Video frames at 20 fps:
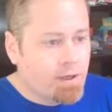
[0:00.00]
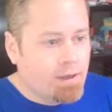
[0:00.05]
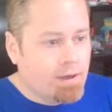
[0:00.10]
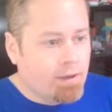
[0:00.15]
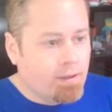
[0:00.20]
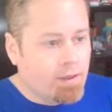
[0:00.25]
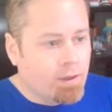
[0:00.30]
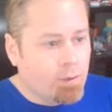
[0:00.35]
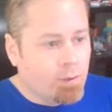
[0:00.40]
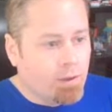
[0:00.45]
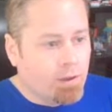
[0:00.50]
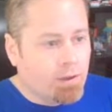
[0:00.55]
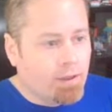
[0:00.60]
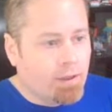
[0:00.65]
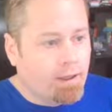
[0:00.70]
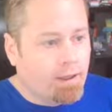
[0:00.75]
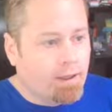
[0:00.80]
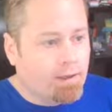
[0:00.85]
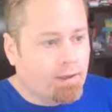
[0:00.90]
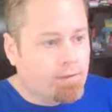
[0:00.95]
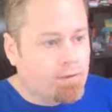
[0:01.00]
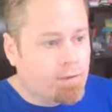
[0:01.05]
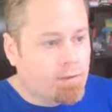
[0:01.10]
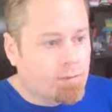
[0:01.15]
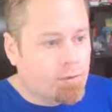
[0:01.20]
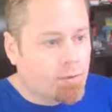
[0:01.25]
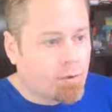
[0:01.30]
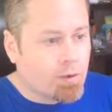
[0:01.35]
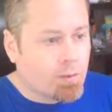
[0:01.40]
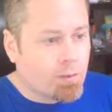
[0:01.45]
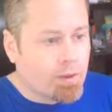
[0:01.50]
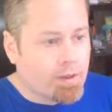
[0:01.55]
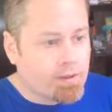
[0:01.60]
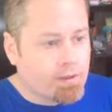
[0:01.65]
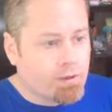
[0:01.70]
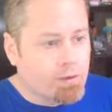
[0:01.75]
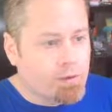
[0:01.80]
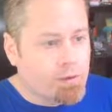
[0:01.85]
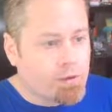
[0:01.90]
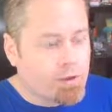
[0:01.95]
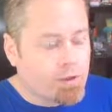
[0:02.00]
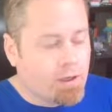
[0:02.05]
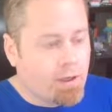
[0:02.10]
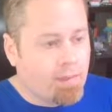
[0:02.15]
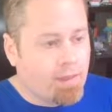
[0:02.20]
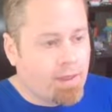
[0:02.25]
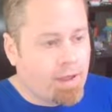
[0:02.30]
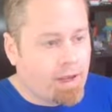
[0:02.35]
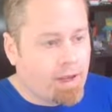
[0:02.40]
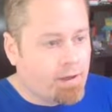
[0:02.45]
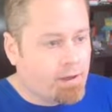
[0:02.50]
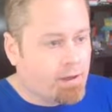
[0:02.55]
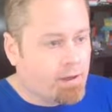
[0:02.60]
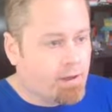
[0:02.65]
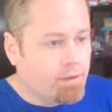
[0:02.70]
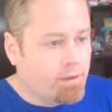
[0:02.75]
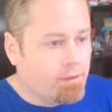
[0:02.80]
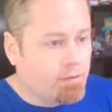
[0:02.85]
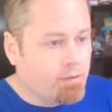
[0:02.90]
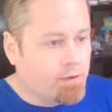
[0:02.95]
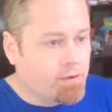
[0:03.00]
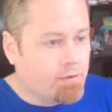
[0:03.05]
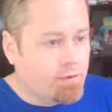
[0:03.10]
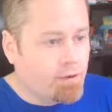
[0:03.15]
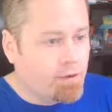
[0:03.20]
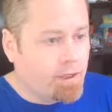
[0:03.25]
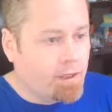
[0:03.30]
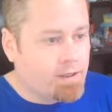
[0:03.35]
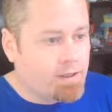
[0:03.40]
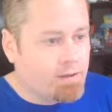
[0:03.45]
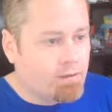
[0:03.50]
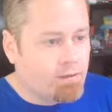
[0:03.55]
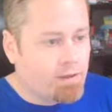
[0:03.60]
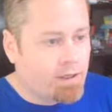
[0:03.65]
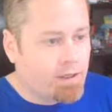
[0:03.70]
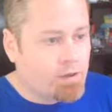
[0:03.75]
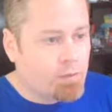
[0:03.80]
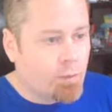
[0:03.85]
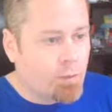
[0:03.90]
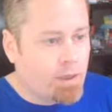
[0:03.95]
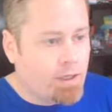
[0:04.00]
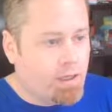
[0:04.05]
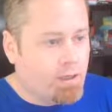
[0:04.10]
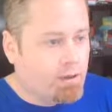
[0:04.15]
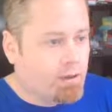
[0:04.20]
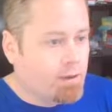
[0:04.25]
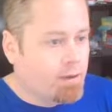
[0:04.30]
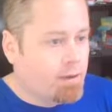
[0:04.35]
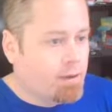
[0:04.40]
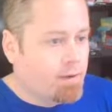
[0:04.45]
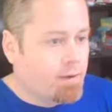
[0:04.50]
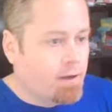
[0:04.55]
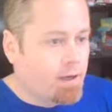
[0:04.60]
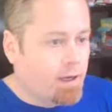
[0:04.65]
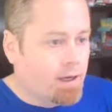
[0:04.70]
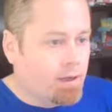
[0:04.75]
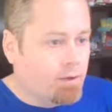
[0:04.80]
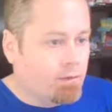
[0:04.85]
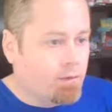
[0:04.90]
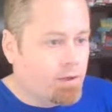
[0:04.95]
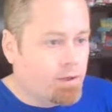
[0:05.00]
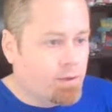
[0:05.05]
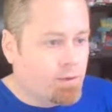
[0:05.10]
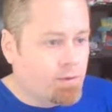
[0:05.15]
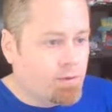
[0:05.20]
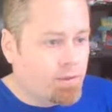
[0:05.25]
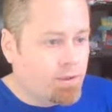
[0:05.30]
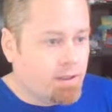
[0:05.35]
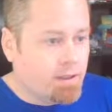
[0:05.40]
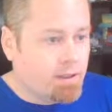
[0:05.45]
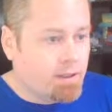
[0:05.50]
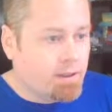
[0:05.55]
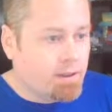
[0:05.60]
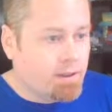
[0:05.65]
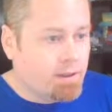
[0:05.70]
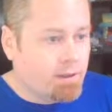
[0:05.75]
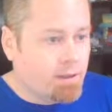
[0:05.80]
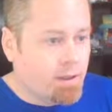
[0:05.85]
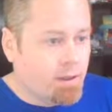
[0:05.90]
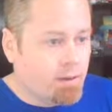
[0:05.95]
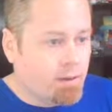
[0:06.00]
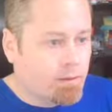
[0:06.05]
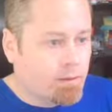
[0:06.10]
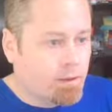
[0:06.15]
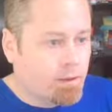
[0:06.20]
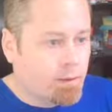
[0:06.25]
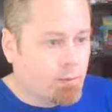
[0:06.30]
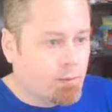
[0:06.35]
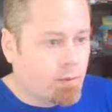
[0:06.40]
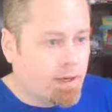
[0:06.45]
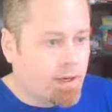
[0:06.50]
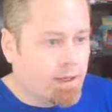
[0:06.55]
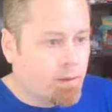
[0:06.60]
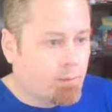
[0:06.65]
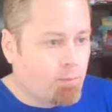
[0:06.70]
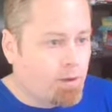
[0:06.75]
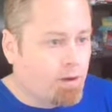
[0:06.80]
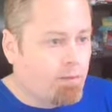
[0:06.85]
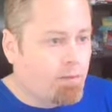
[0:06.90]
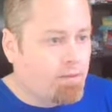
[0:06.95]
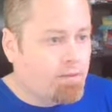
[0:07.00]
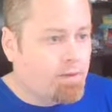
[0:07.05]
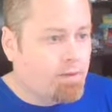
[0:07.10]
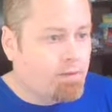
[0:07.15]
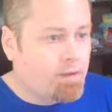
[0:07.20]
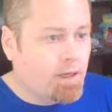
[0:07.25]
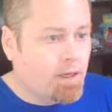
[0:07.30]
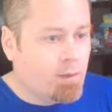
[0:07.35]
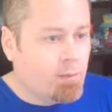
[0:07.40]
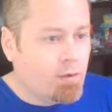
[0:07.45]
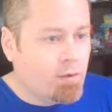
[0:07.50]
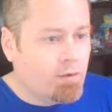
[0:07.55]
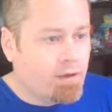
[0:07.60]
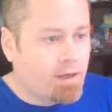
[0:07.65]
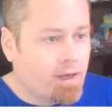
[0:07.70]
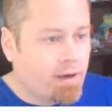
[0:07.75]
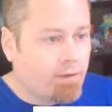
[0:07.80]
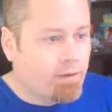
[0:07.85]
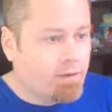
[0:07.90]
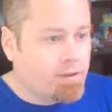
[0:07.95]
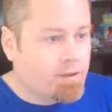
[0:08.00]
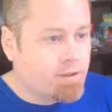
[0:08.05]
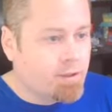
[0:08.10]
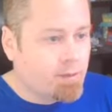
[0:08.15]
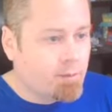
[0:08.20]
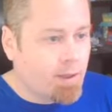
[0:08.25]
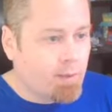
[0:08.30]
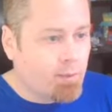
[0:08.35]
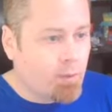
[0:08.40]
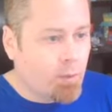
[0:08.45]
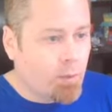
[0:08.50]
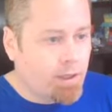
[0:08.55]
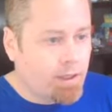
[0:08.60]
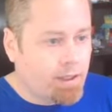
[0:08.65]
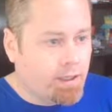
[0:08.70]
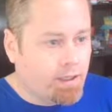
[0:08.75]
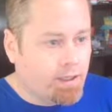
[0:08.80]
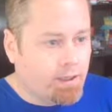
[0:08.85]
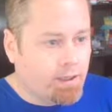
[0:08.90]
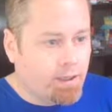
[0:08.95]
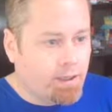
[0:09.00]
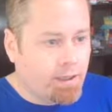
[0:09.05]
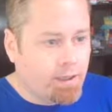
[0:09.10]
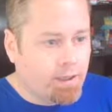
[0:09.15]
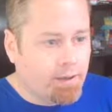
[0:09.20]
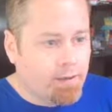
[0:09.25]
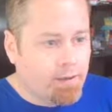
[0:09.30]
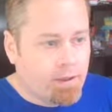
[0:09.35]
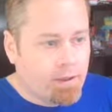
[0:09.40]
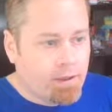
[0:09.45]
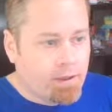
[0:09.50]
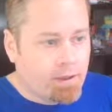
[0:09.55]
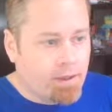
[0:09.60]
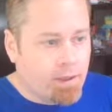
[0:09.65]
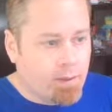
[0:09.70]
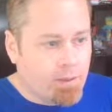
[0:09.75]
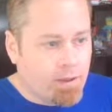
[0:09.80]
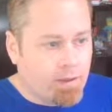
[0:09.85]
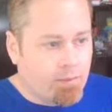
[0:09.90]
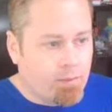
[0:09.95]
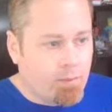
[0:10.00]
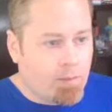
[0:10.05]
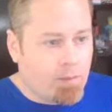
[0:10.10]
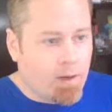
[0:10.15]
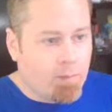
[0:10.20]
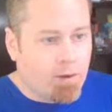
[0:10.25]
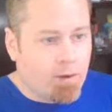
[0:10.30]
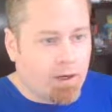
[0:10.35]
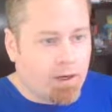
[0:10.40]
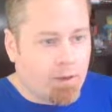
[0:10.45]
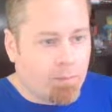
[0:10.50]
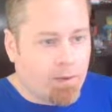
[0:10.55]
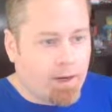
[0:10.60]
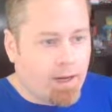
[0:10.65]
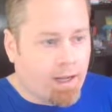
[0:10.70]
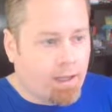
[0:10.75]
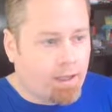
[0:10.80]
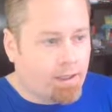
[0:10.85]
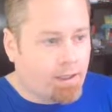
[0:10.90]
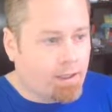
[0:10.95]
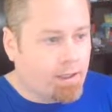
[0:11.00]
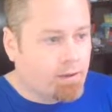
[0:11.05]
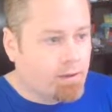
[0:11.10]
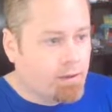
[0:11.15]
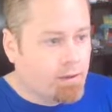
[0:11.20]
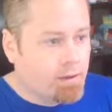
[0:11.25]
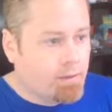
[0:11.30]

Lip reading: I think we'll have some sort of resolution on that in the first few days of next week. If we do see a clear break above the 50-day moving average, then maybe we can get a bit of a bear market rally.